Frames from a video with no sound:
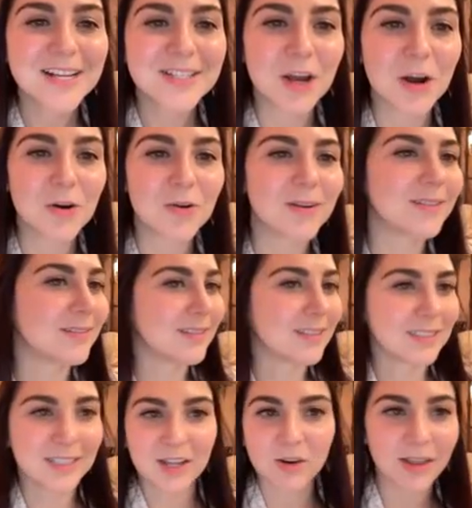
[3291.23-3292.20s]
So
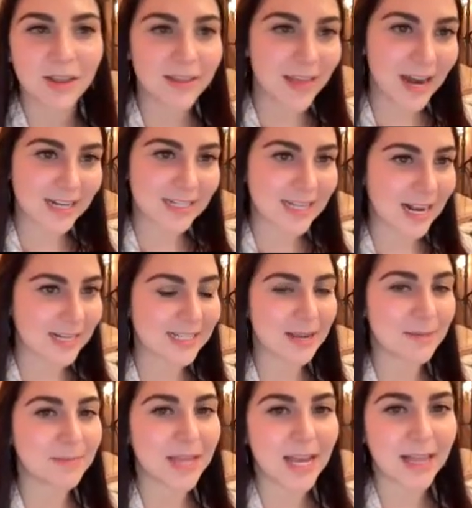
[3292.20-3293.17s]
literally that exact
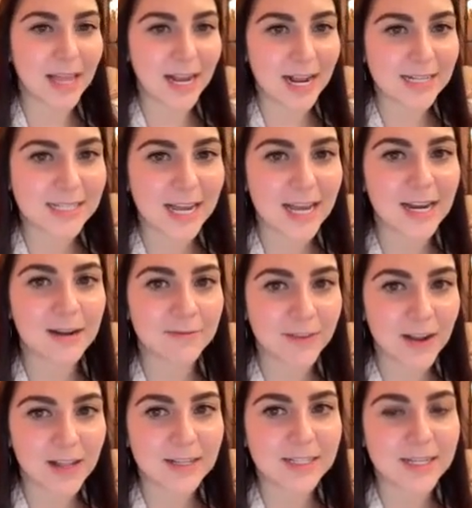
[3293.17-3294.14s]
same thing. Like I said,
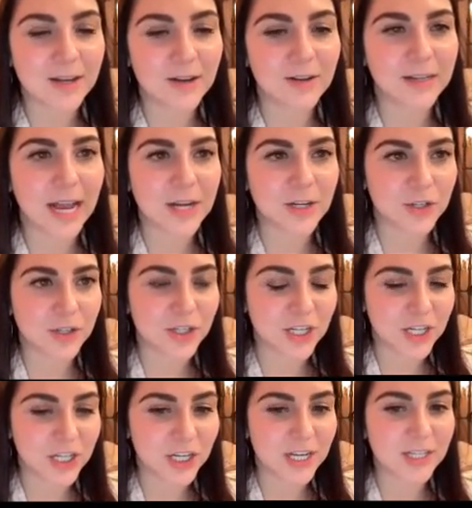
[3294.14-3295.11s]
omphalocele,
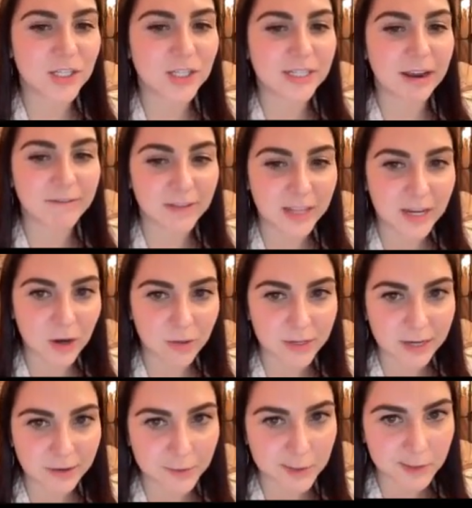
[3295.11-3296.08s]
gastroschisis, definitely know
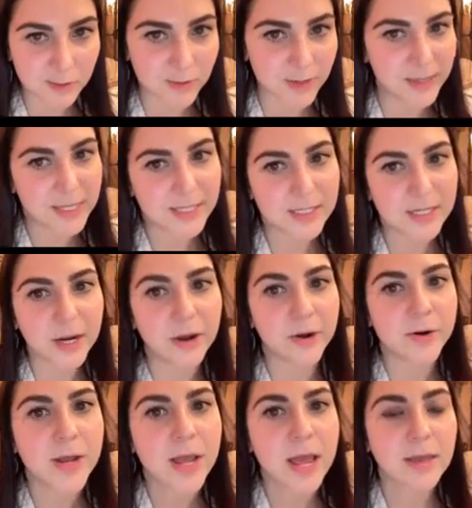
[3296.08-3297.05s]
the difference between these
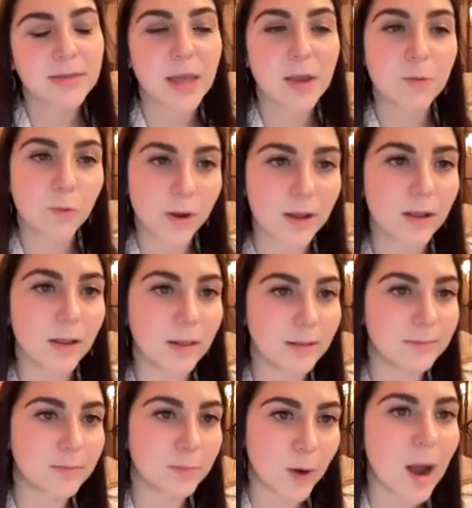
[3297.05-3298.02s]
two. They
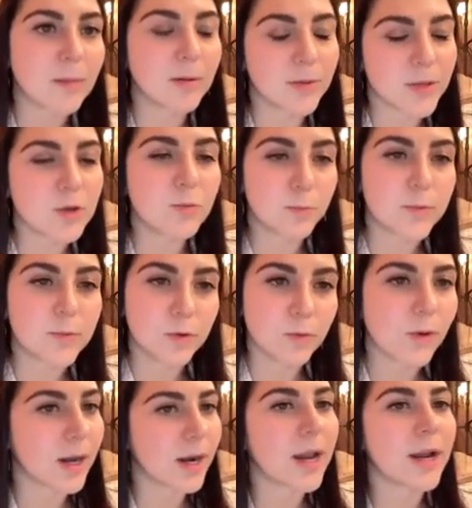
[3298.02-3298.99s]
will probably,
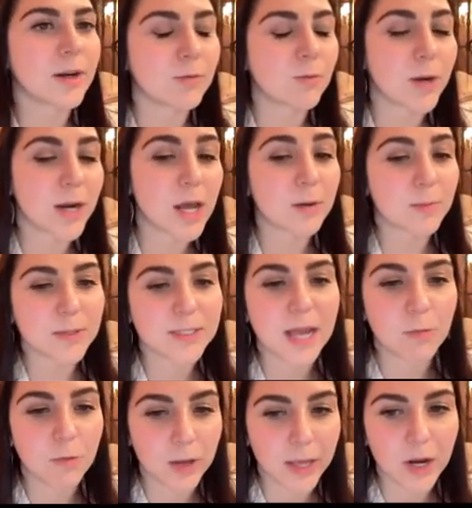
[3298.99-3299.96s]
you
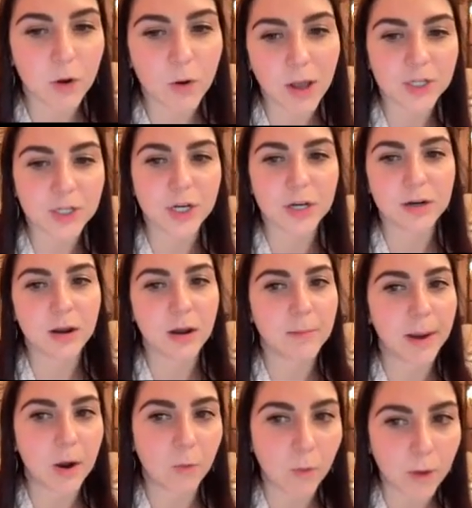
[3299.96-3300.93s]
100% will get a question
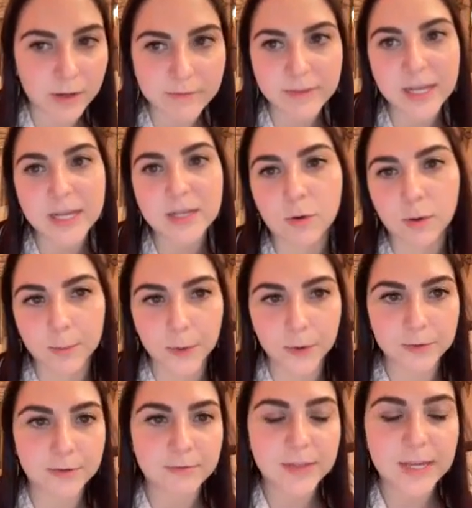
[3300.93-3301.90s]
about one of or
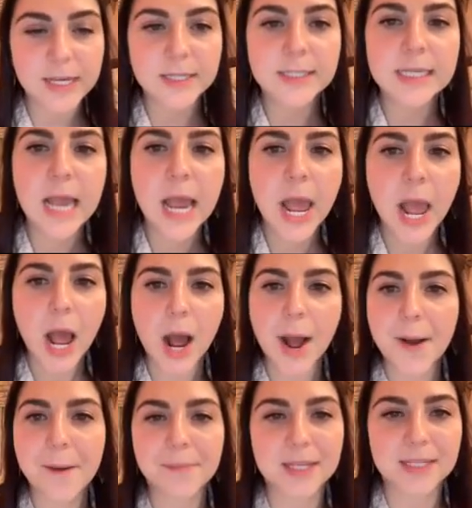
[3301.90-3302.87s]
both of these.
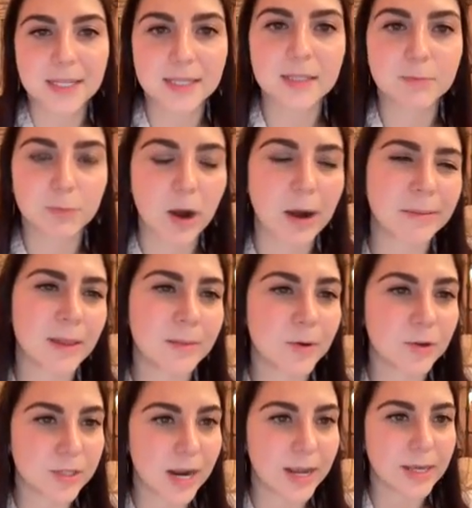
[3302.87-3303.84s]
This is probably the
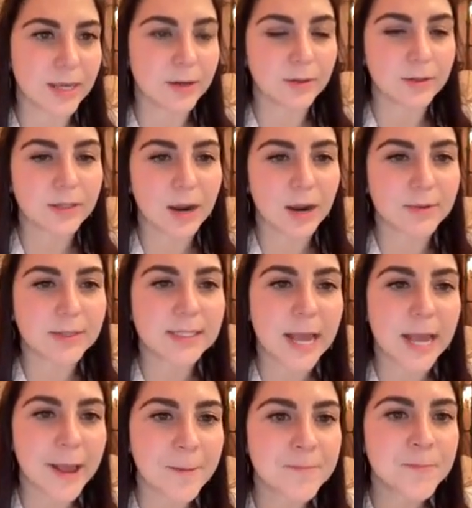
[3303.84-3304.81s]
most high yield, I would
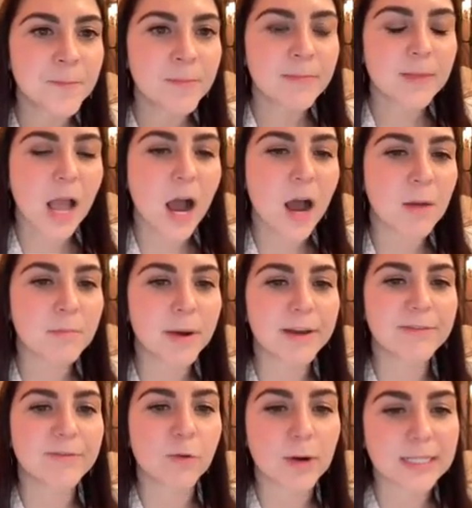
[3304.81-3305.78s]
say.
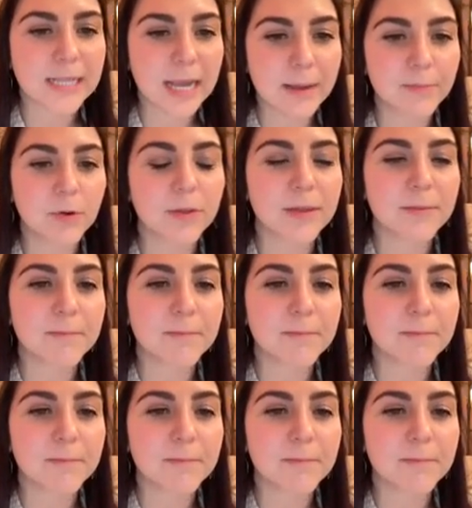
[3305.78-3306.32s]
But for example,